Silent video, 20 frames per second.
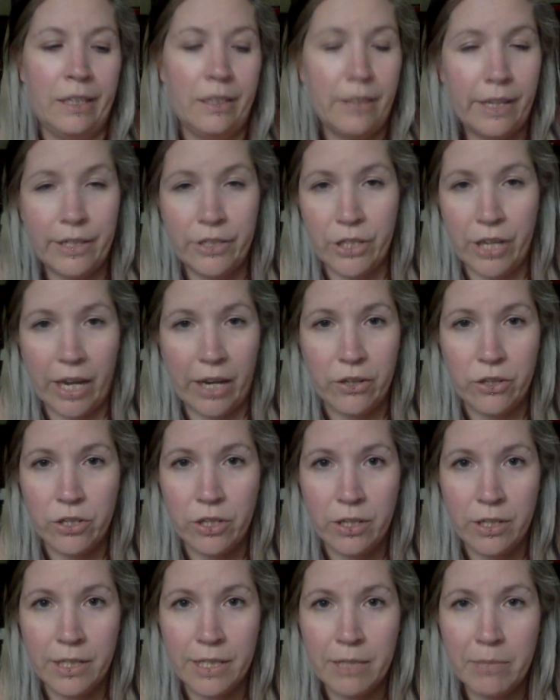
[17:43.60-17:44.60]

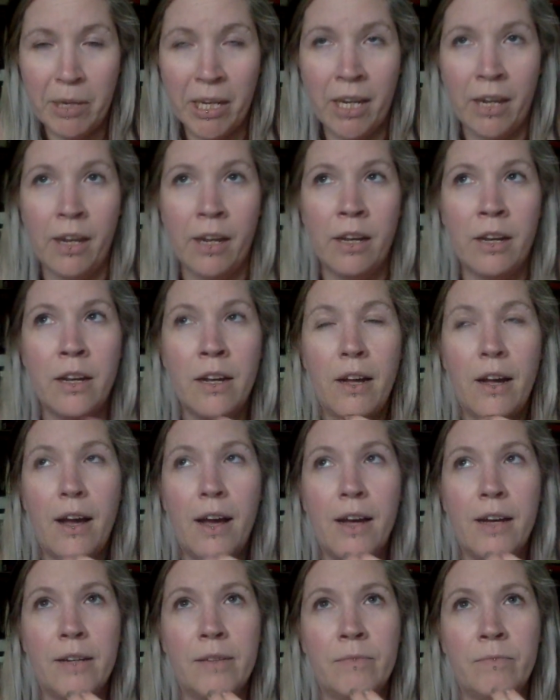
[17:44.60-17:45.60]
educationally speaking,
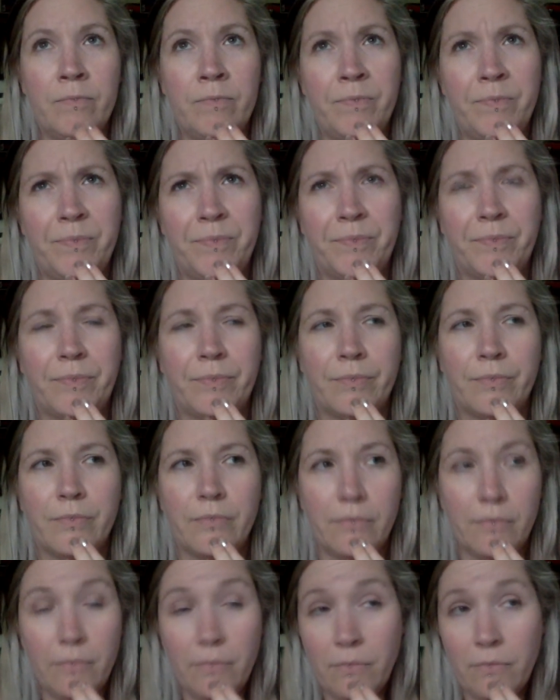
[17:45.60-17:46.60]
but
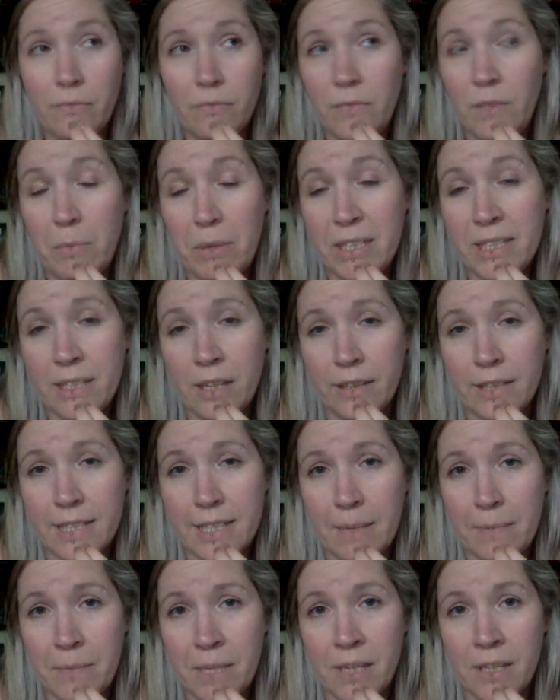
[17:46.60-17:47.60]
it's not the
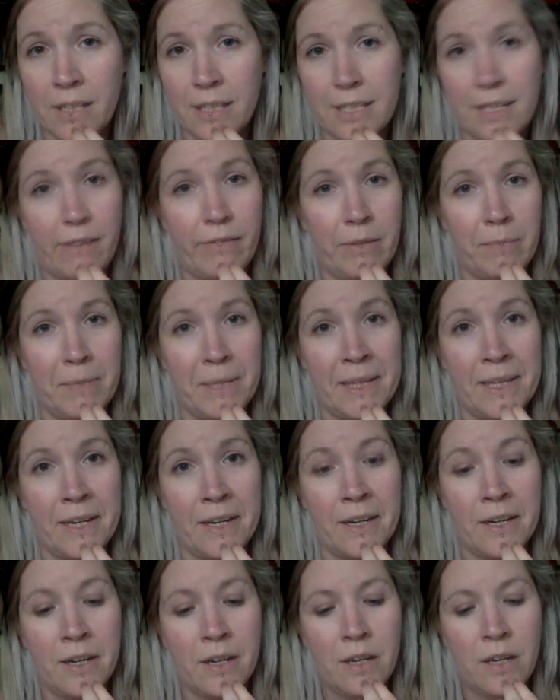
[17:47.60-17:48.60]
same thing as having been
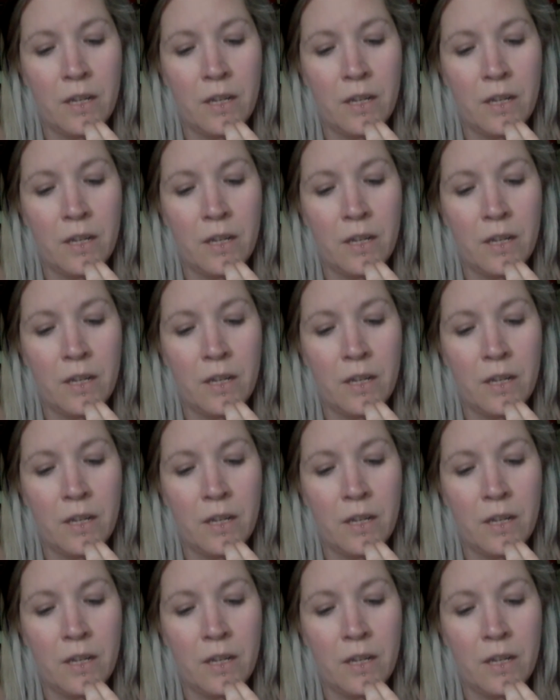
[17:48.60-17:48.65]
there.